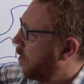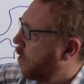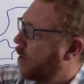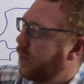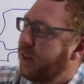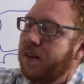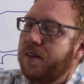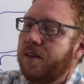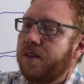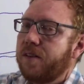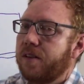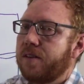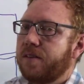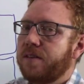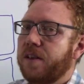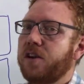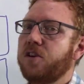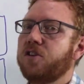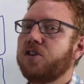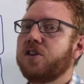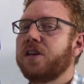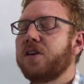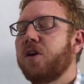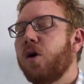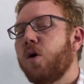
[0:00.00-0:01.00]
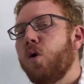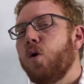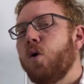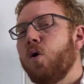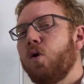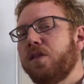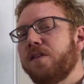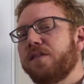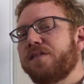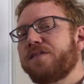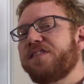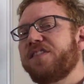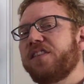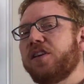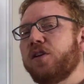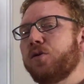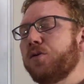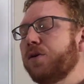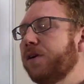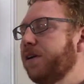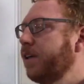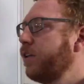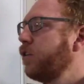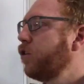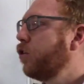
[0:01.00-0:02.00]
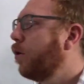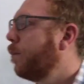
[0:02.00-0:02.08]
So this is essentially all the fluid in